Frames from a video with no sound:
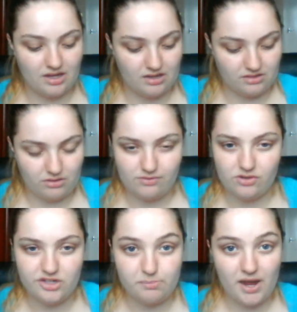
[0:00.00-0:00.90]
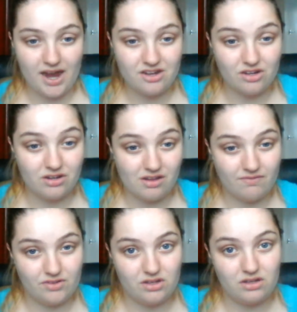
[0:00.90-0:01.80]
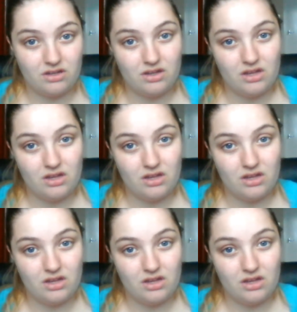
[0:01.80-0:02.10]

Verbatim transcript: And so if you're in Japan and you're looking for